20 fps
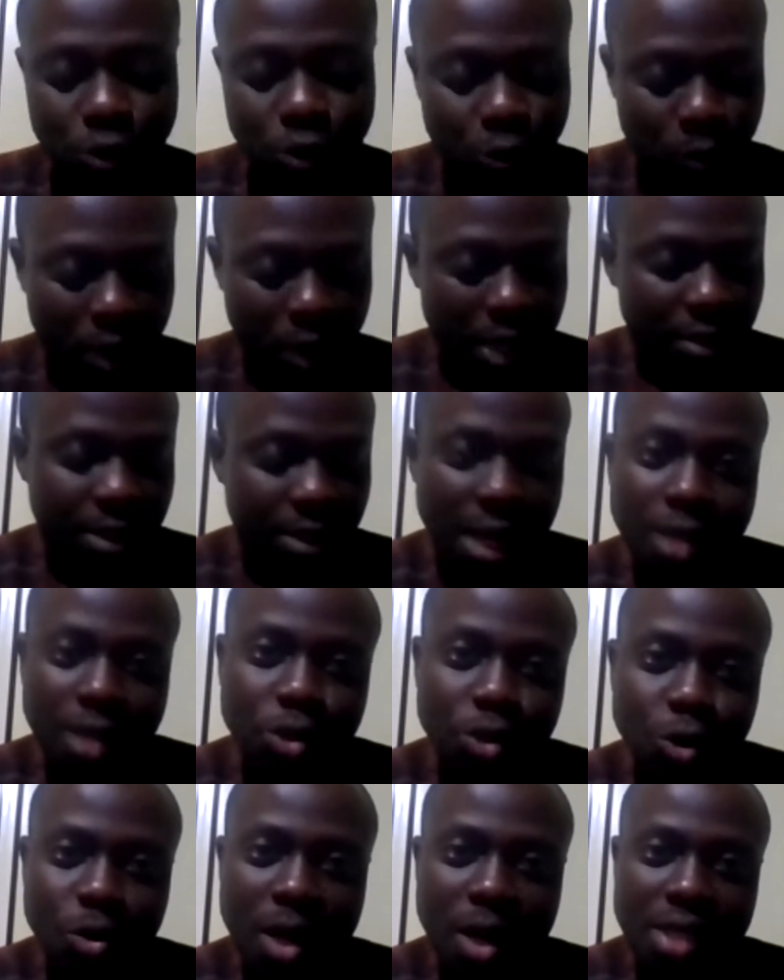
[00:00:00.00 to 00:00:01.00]
So you can
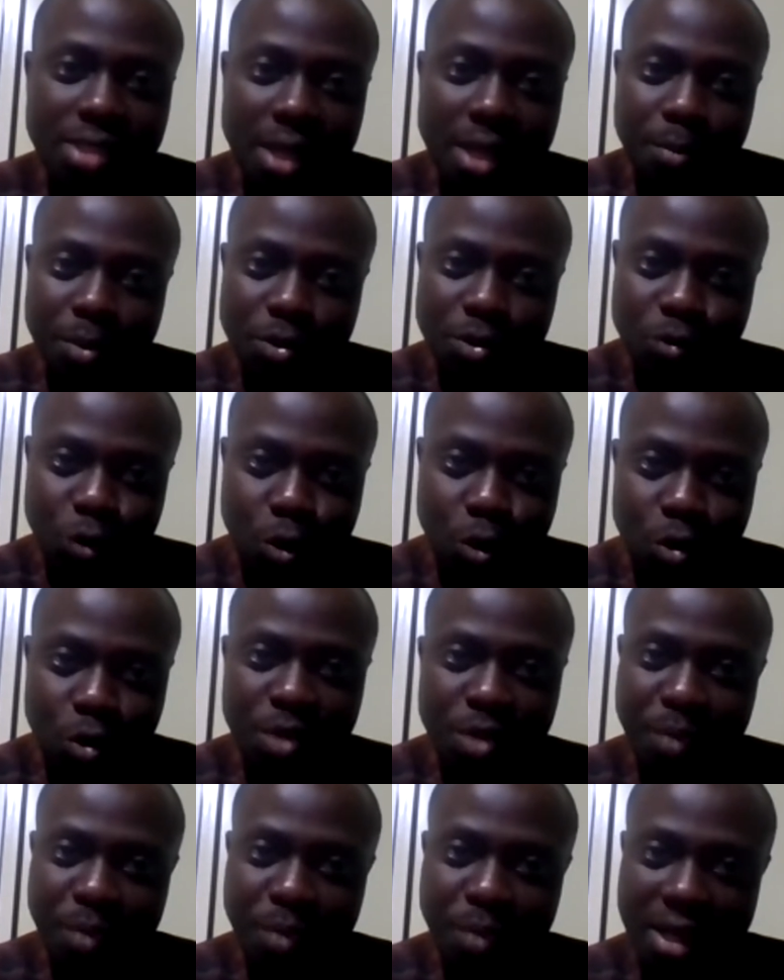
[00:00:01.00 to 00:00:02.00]
categorize them into
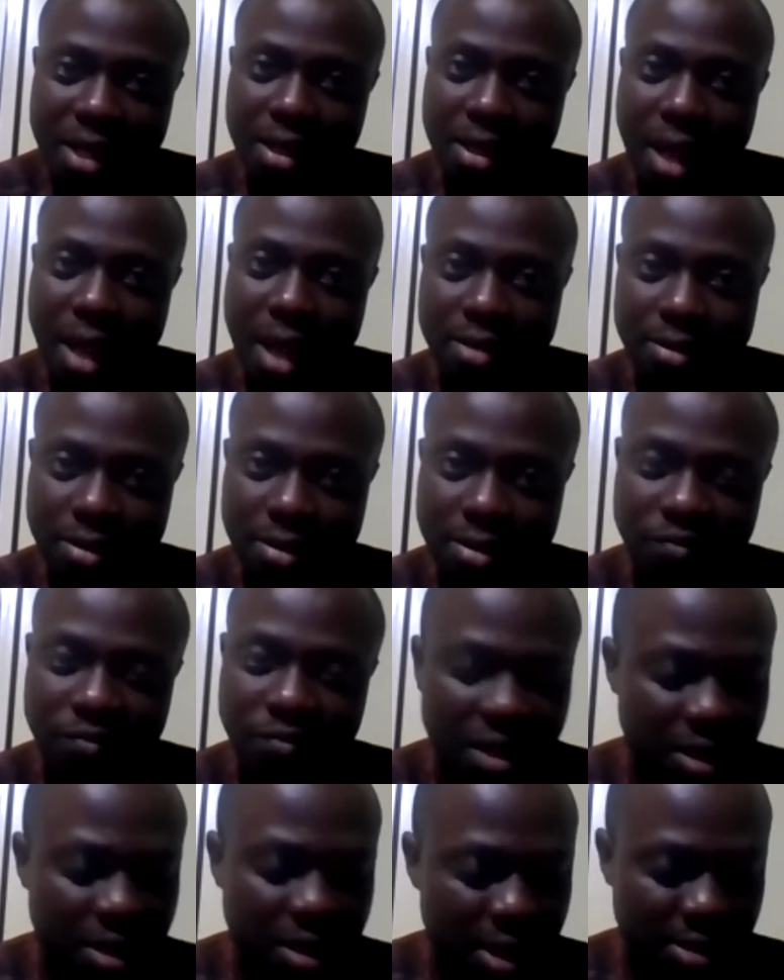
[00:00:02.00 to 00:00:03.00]
goalkeeper,
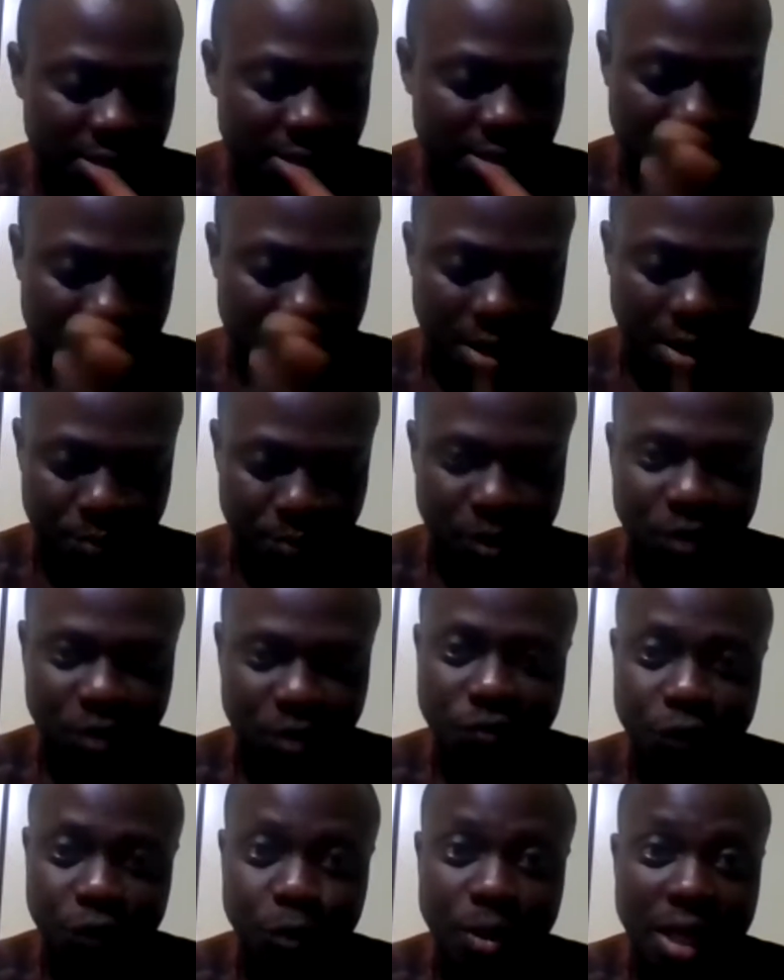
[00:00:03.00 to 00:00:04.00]
defenders,
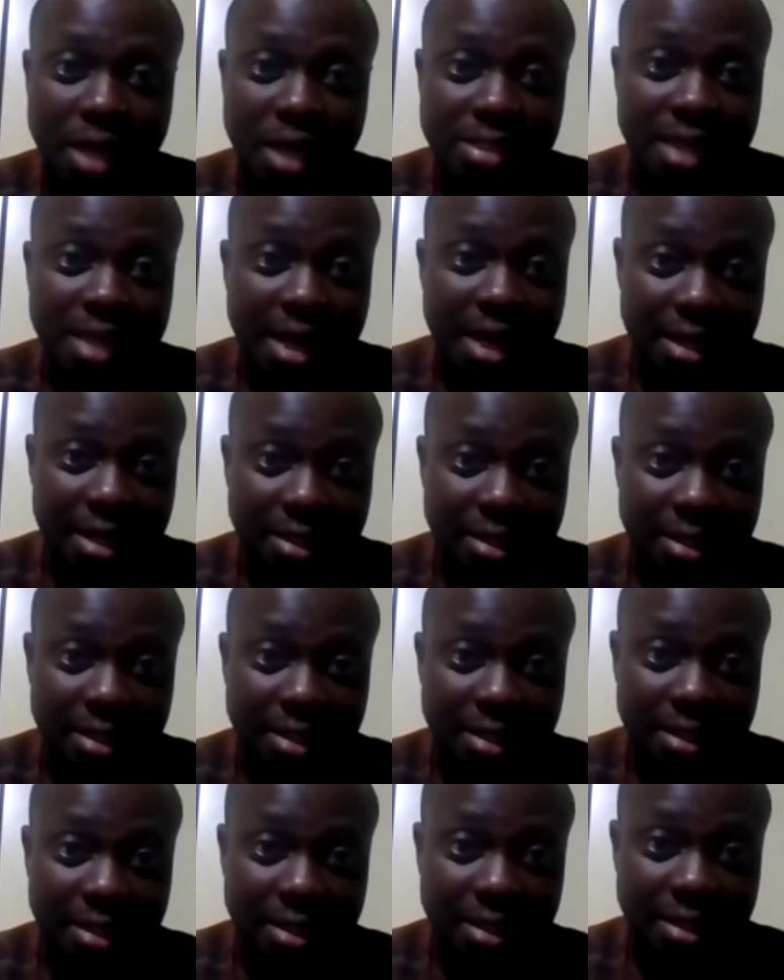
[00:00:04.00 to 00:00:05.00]
midfielders, and
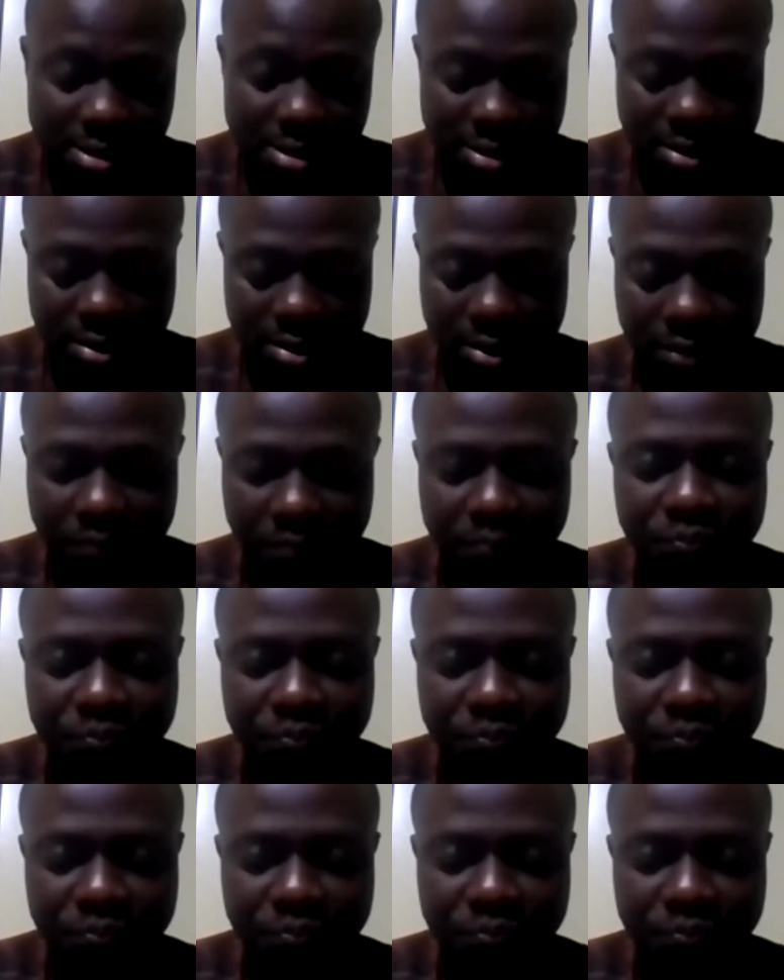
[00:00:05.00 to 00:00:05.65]
attackers, isn't it?